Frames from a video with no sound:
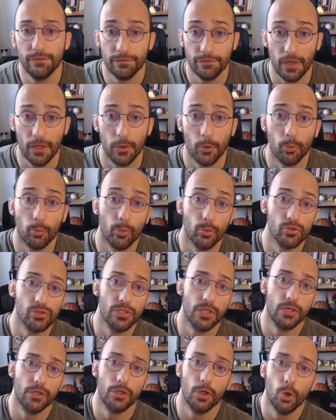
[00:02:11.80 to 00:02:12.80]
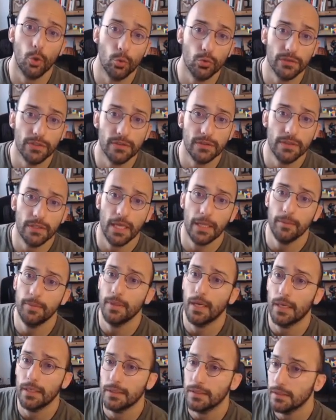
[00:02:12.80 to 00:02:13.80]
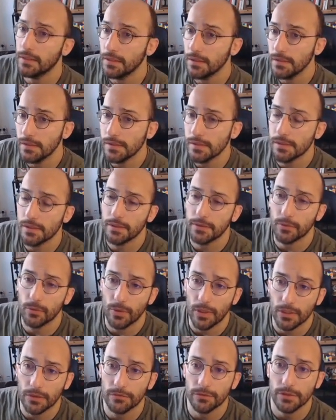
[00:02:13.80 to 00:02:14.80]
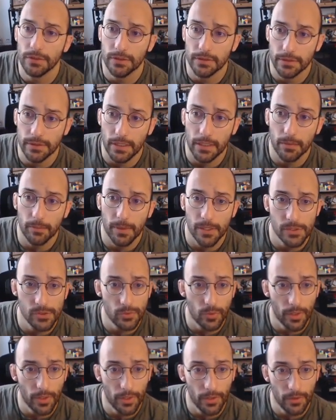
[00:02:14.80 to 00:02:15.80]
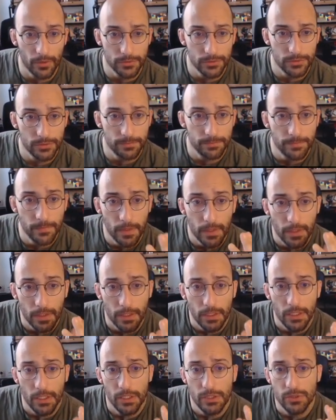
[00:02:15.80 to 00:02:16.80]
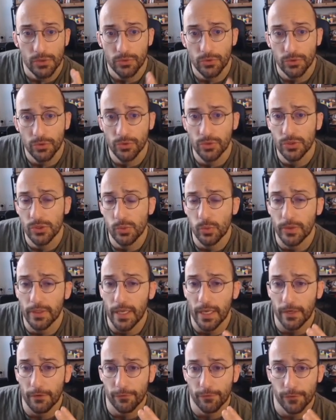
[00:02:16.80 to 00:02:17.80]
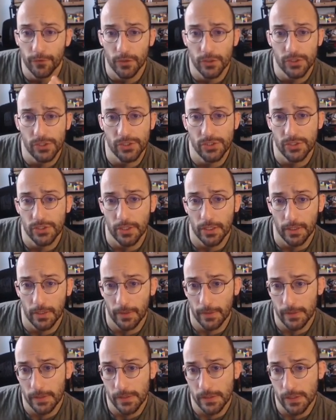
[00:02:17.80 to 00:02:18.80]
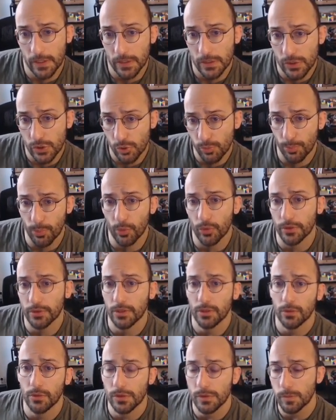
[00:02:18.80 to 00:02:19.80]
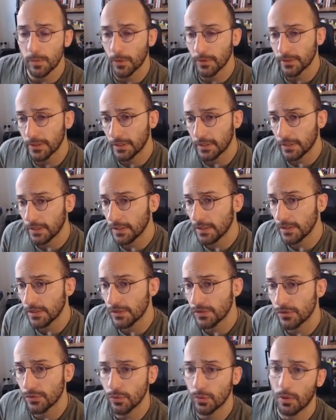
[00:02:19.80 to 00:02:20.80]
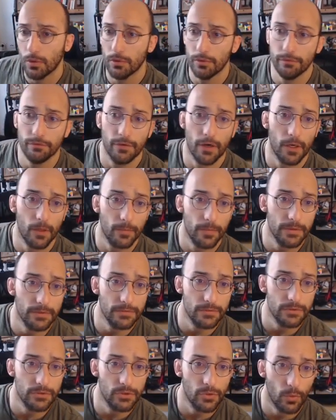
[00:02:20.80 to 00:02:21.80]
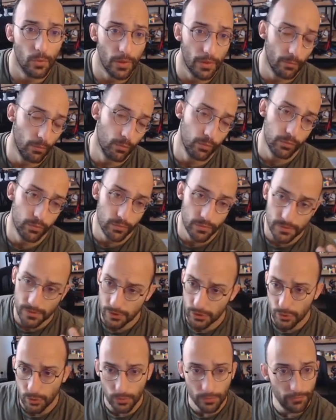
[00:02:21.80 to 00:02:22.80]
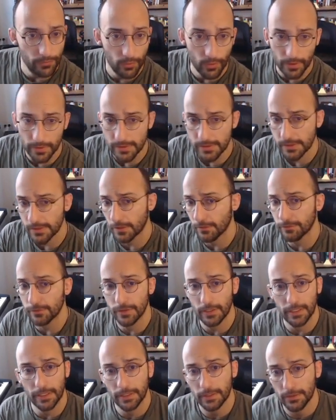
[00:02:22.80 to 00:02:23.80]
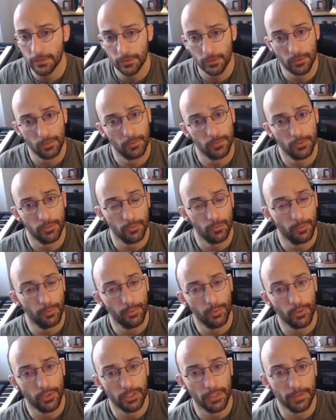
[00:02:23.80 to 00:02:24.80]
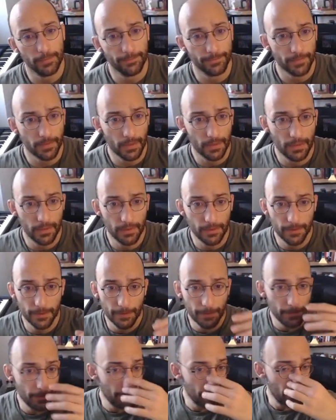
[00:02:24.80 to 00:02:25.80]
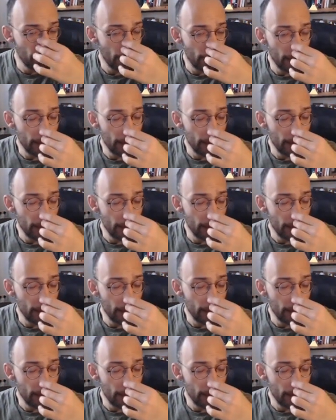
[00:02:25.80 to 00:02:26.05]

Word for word: the variables that are holding the API keys and the relevant database URLs. So to do this, we got to first export the corresponding keys to our environment. So we're to avoid stuff like, you know, you putting uh,